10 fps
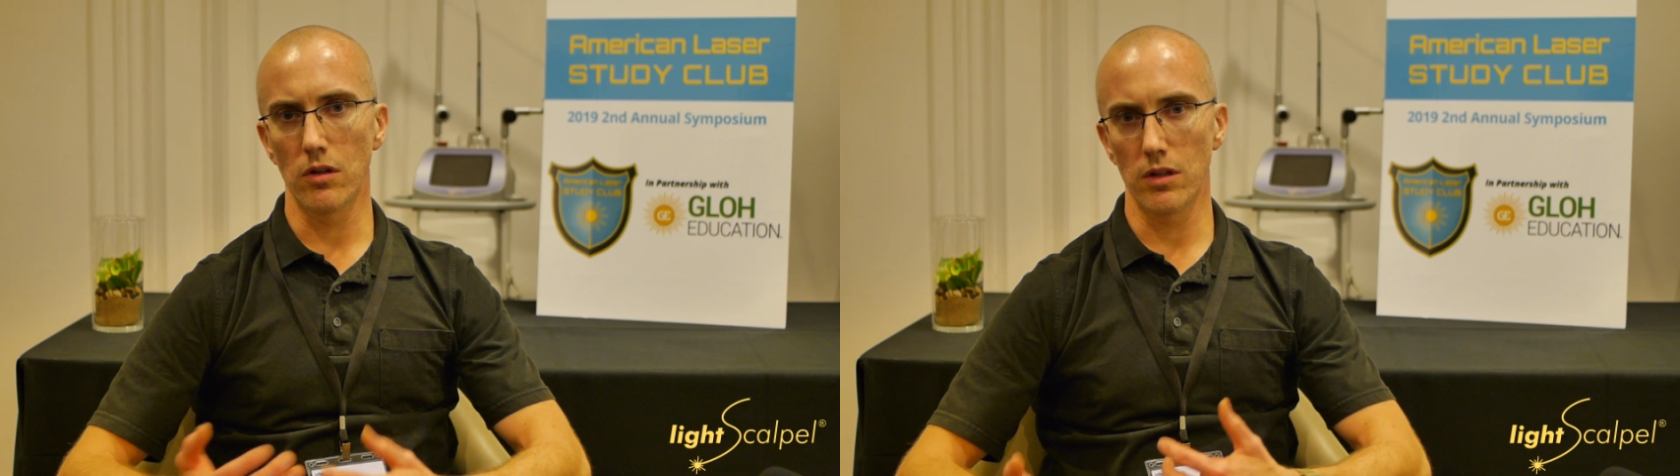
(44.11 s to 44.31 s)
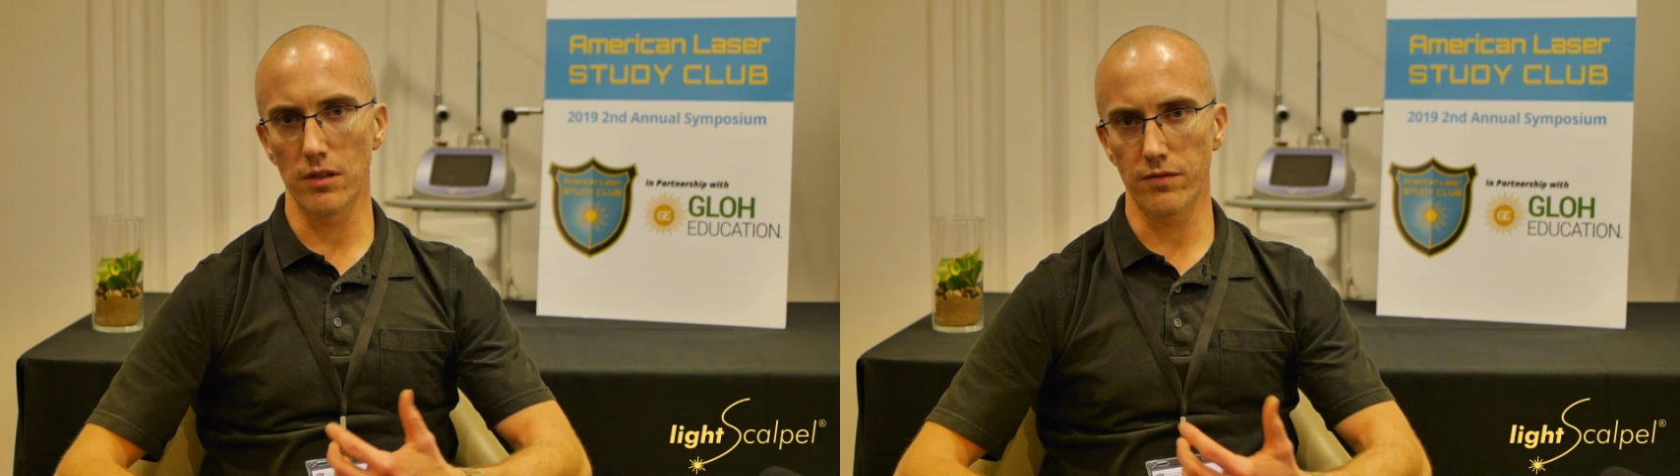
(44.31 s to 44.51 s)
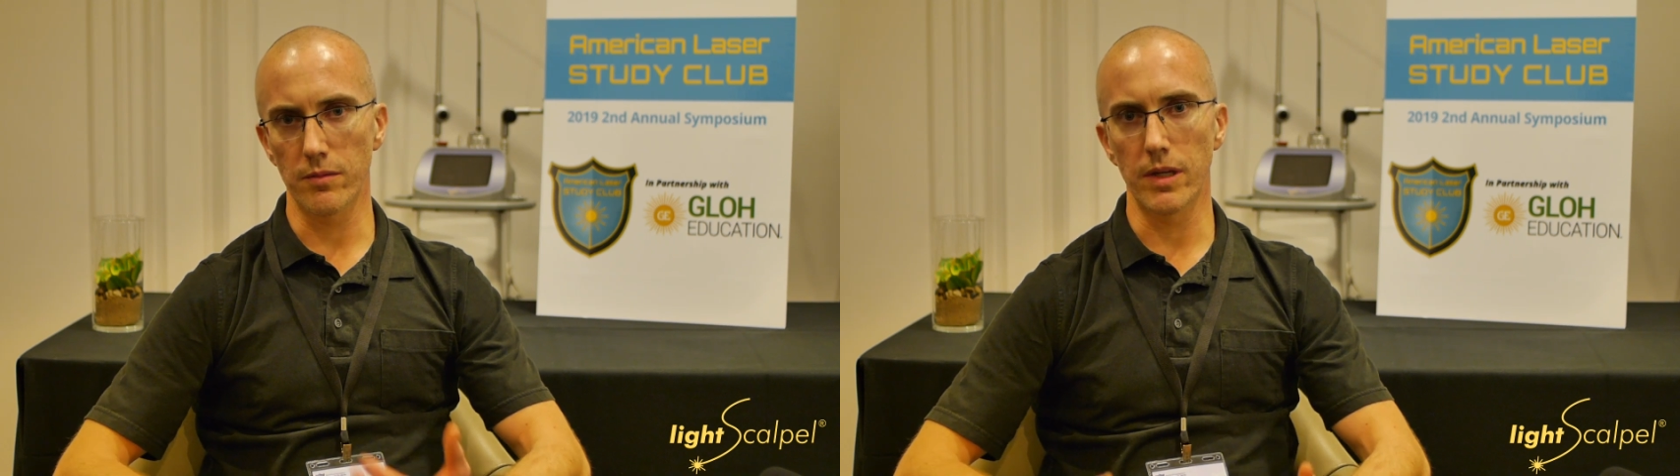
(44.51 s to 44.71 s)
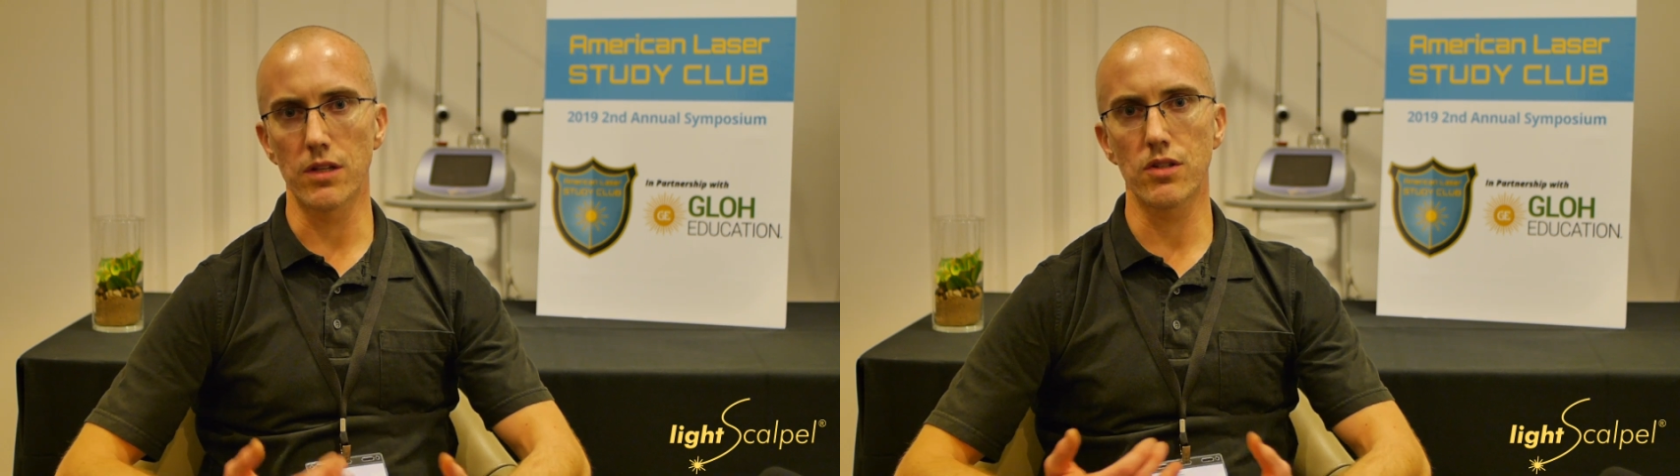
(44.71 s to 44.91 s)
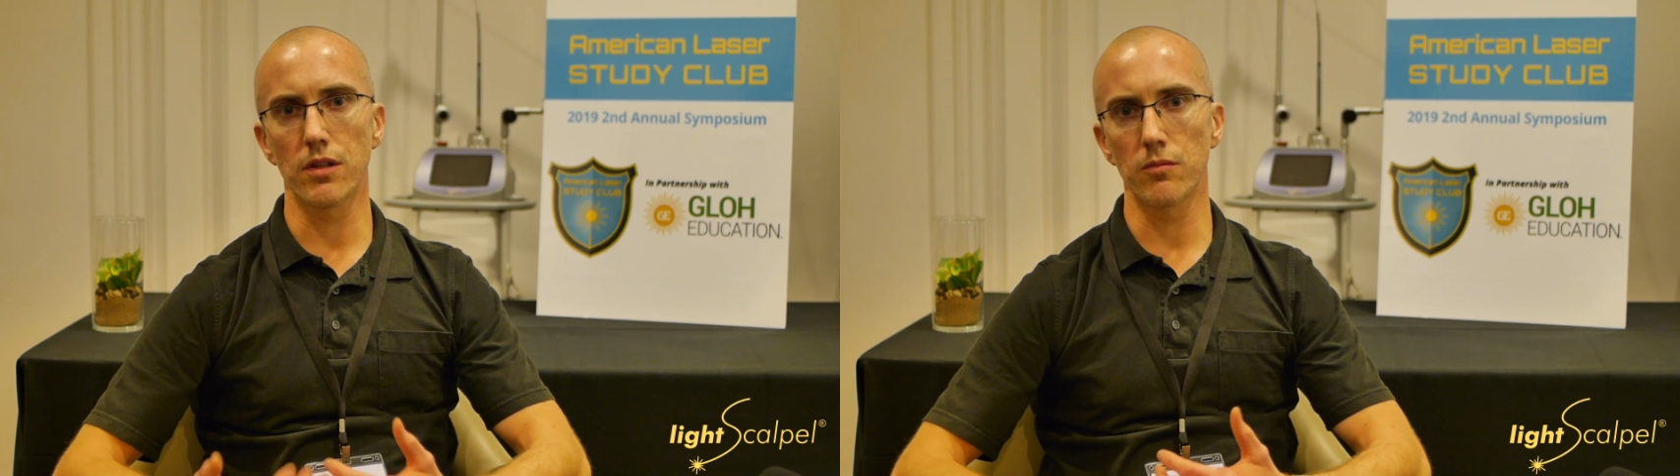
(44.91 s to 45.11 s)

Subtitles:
inflammation,